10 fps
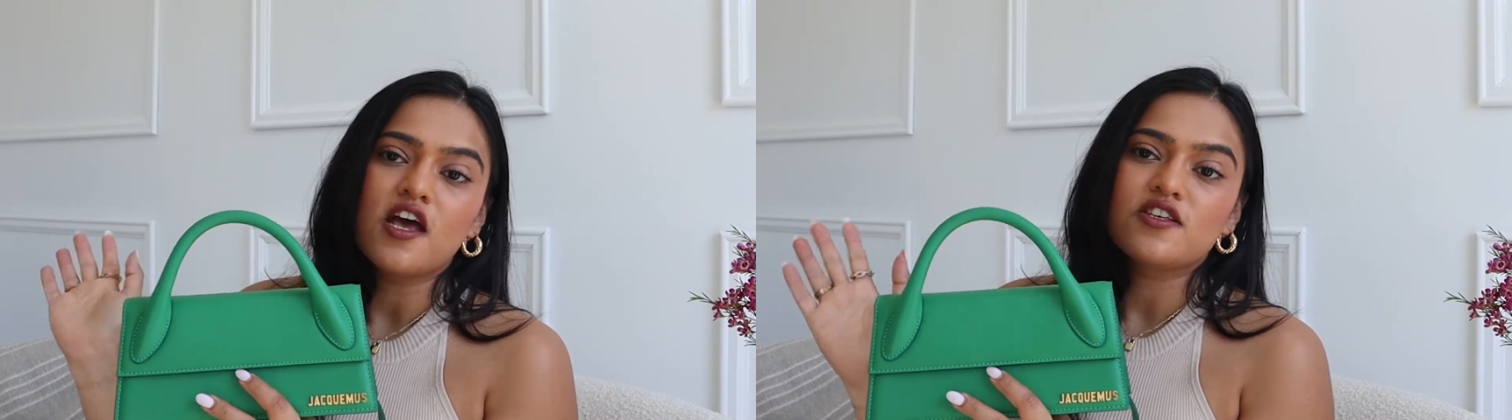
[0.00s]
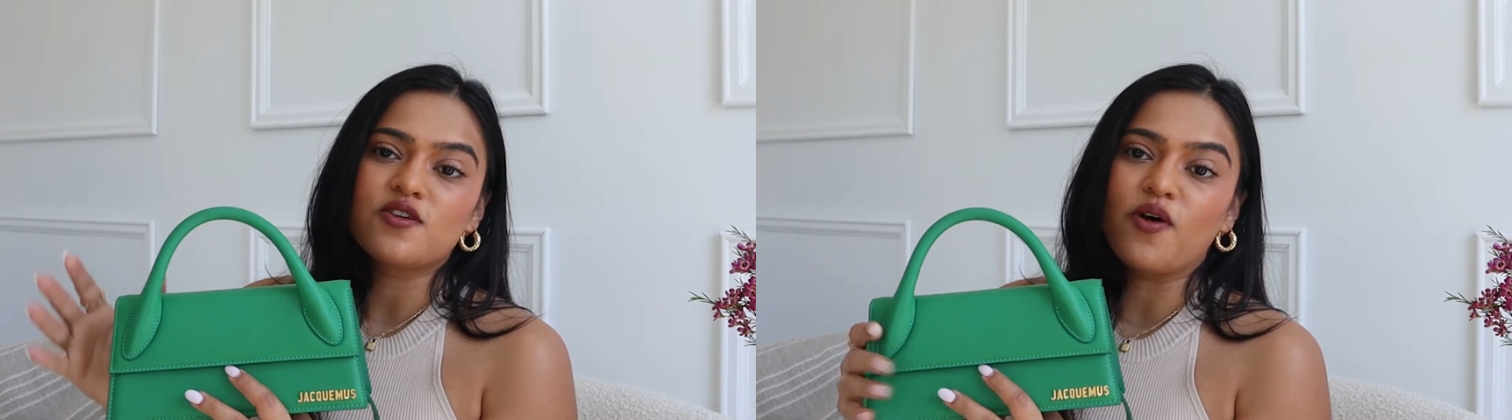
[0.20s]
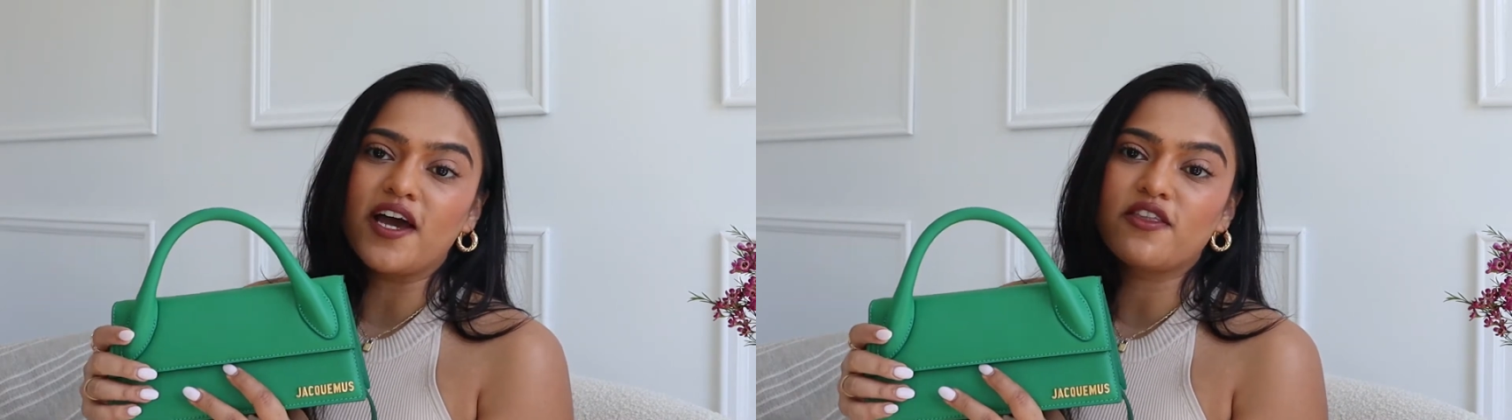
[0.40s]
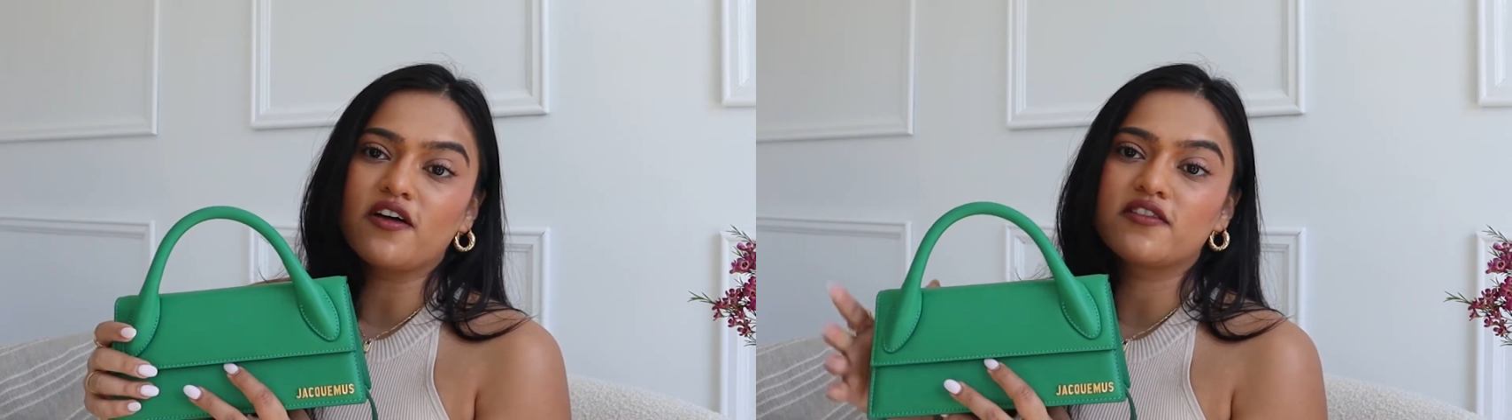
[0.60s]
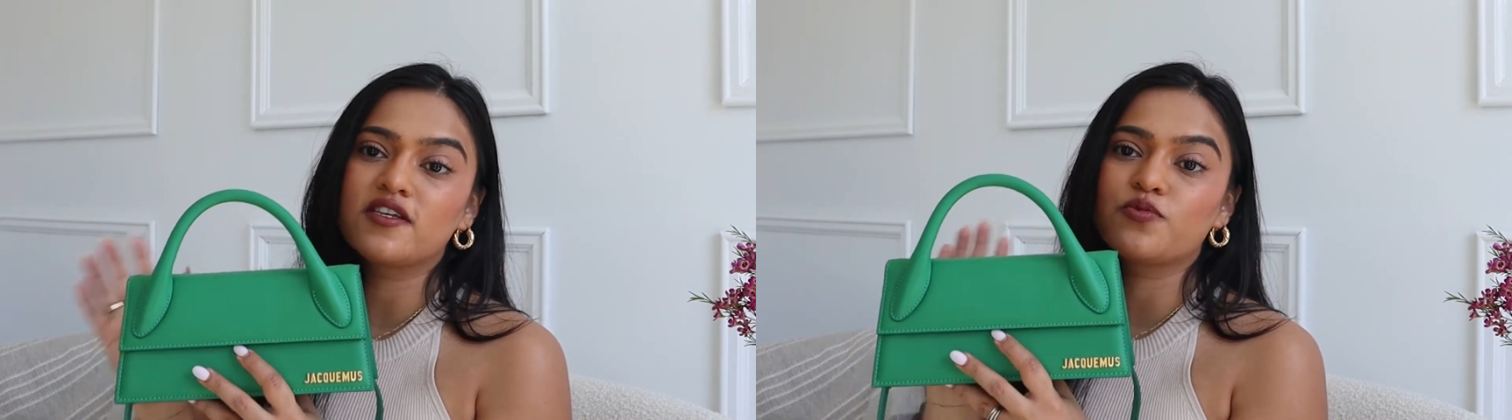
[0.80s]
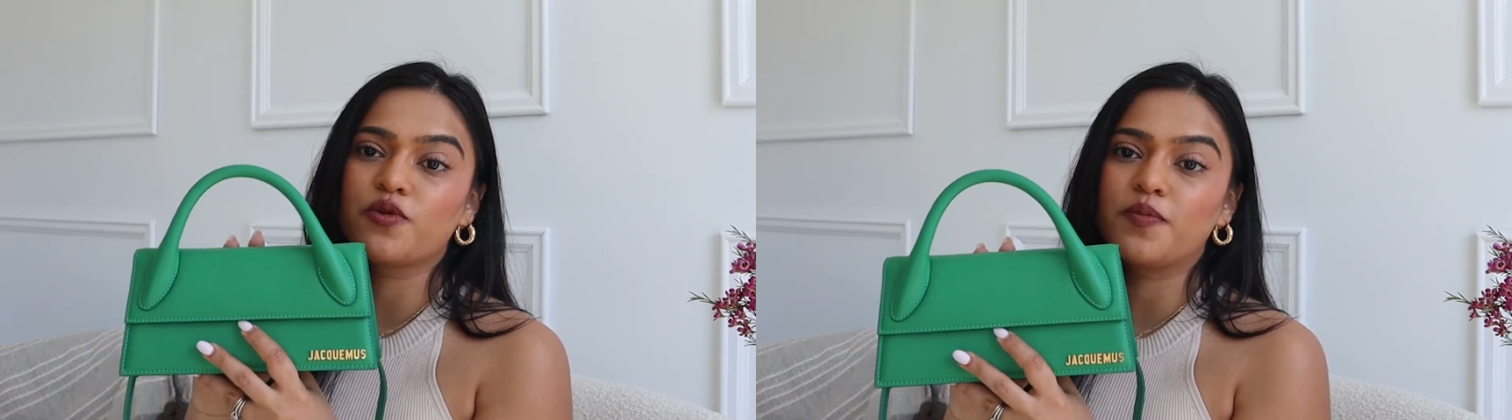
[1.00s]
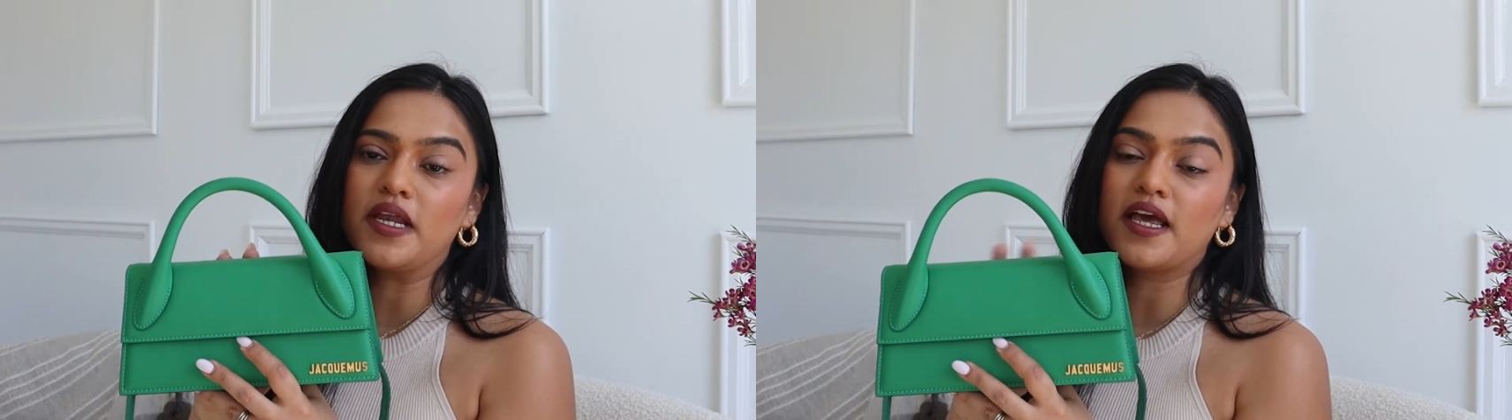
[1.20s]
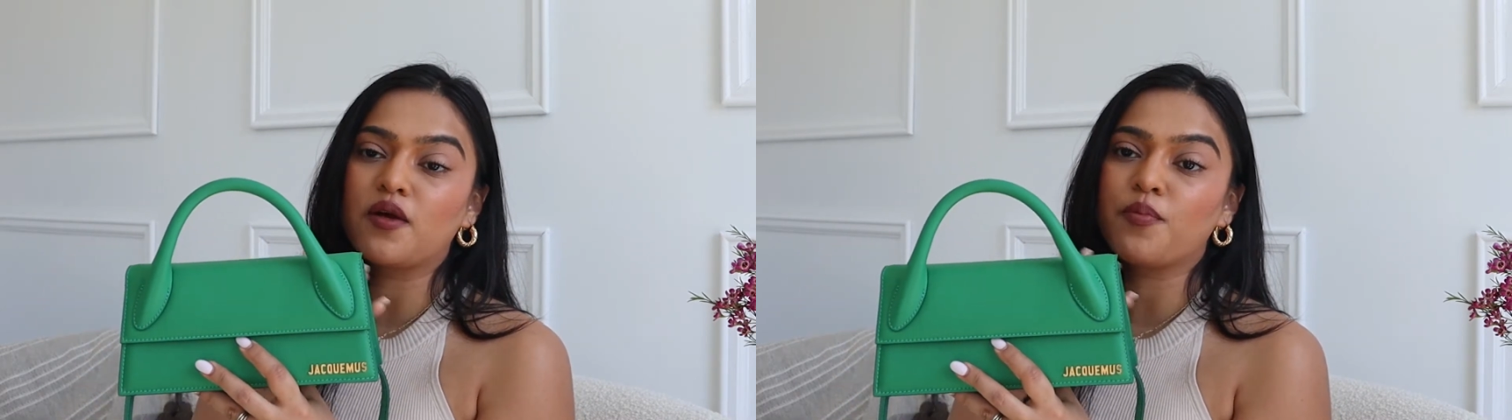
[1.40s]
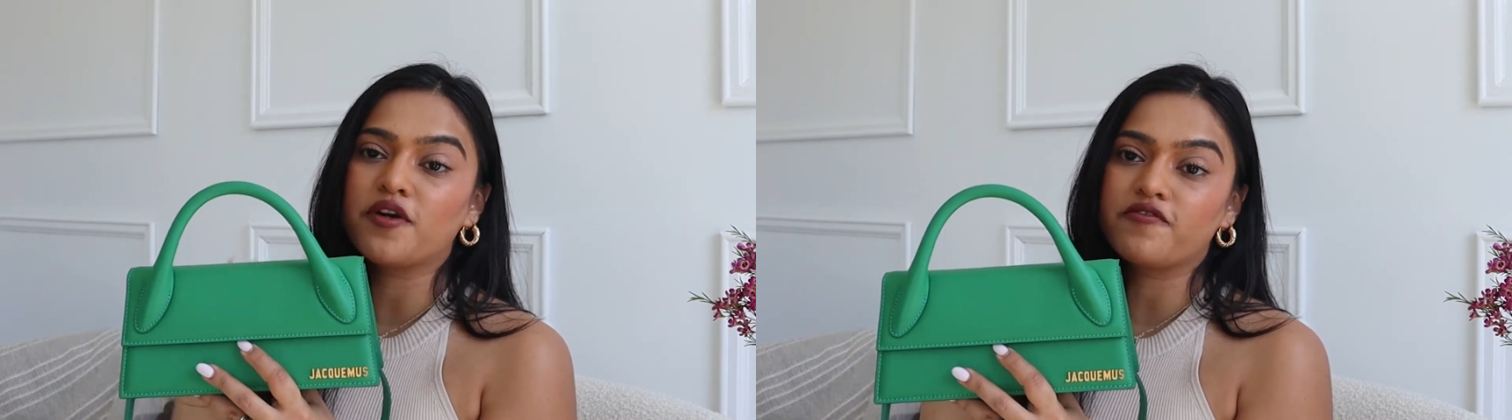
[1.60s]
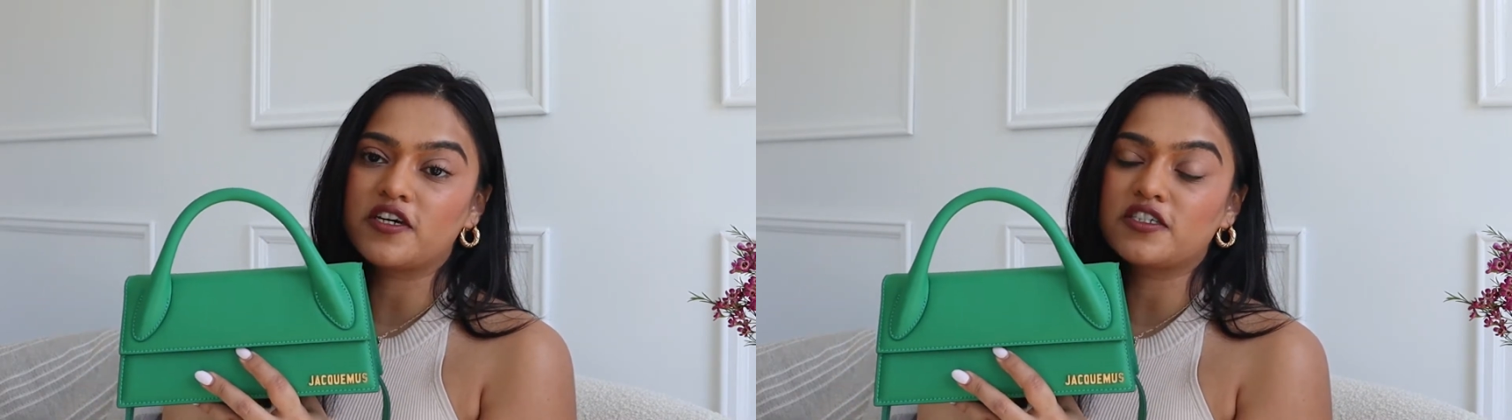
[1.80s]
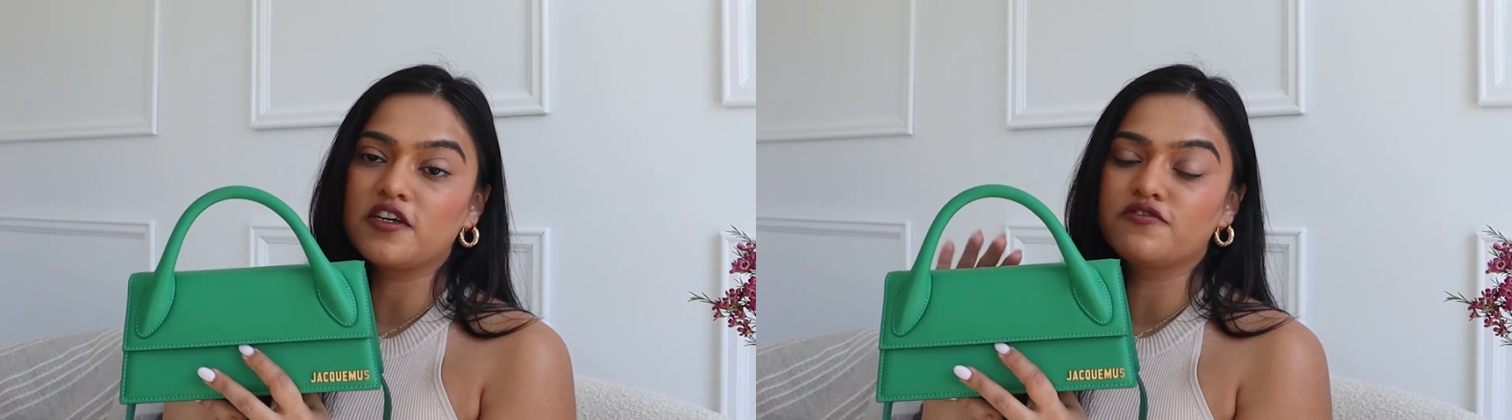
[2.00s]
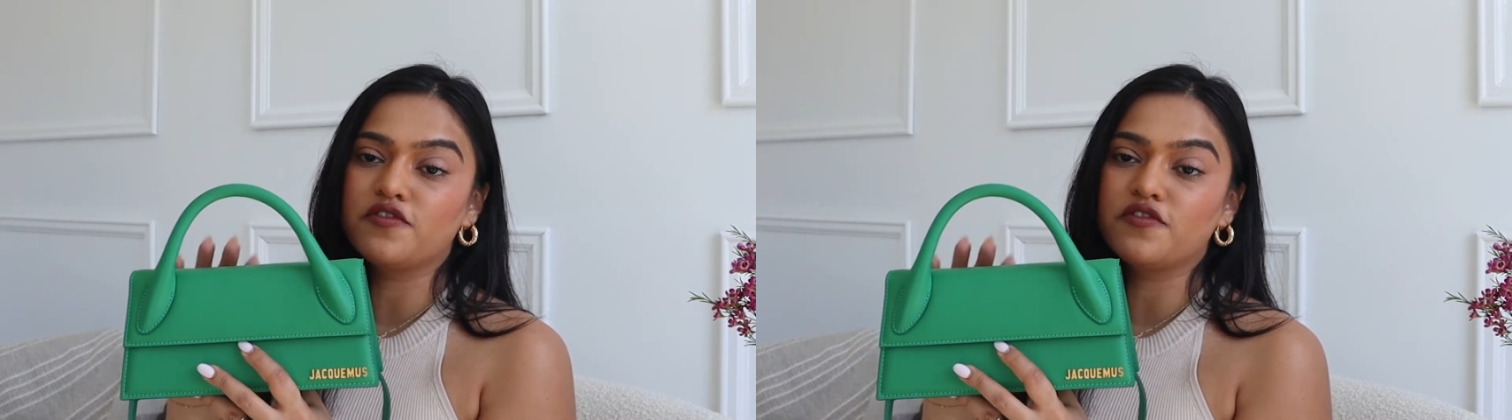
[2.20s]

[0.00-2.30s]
so I thought this would be like a perfect